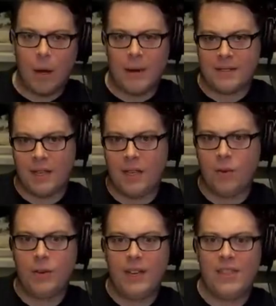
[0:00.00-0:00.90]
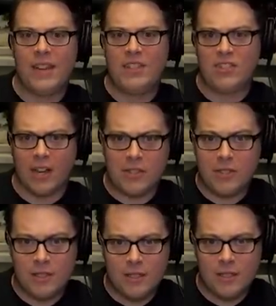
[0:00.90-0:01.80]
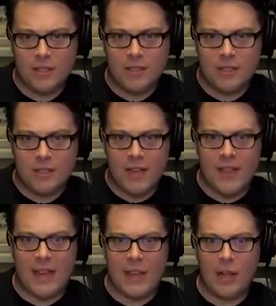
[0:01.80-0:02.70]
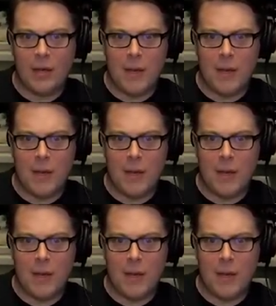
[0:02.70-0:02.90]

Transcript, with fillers: Tell him I sent you and that he sucks. And that he,